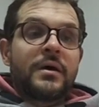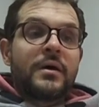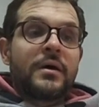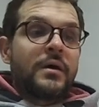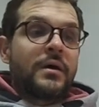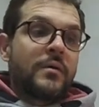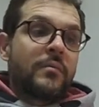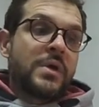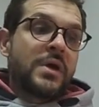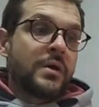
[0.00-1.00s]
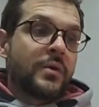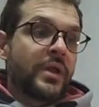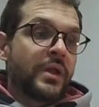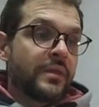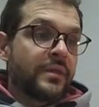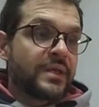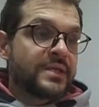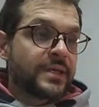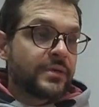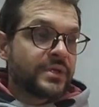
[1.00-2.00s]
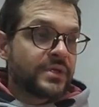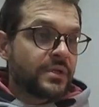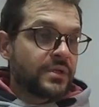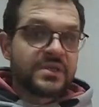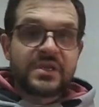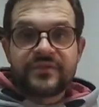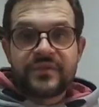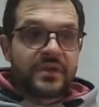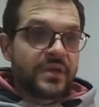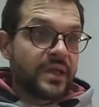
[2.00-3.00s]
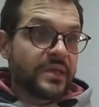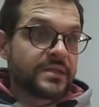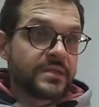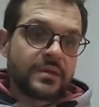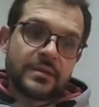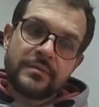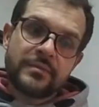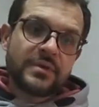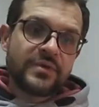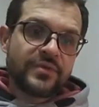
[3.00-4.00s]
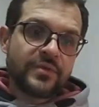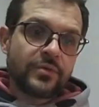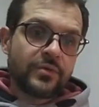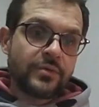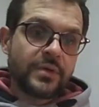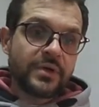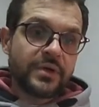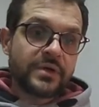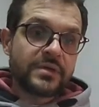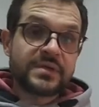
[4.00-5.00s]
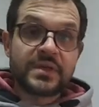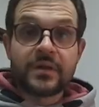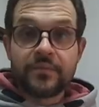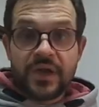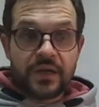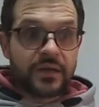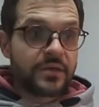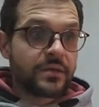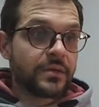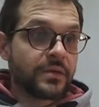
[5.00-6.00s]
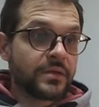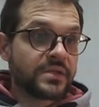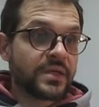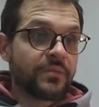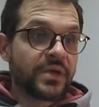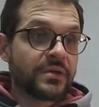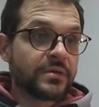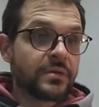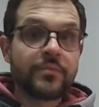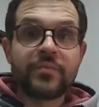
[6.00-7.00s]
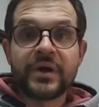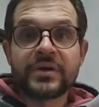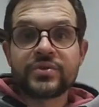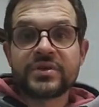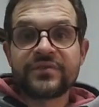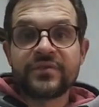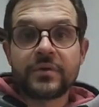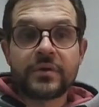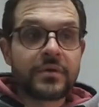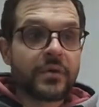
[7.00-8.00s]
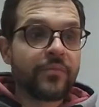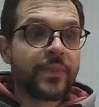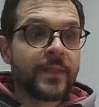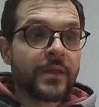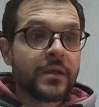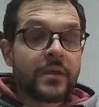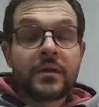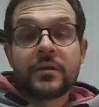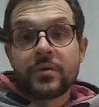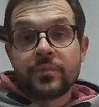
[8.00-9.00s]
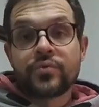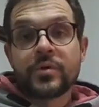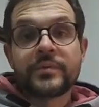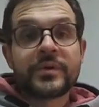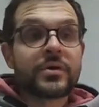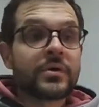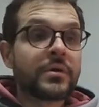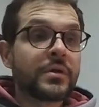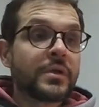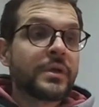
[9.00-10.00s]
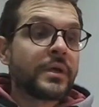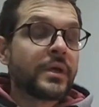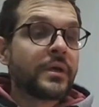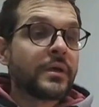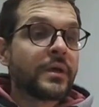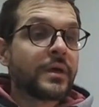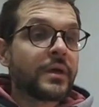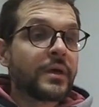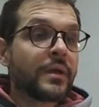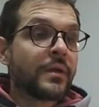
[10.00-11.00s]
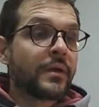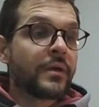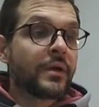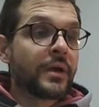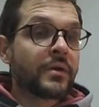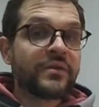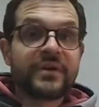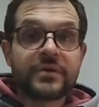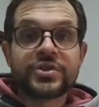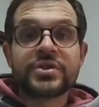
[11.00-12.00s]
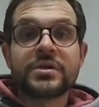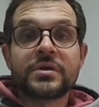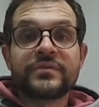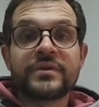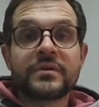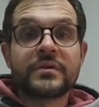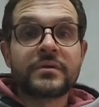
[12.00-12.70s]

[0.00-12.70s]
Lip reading: well, the integrity suffered, I guess, and so I sent it back. Sent it back to bike24.com. No problem at all, and I got a voucher over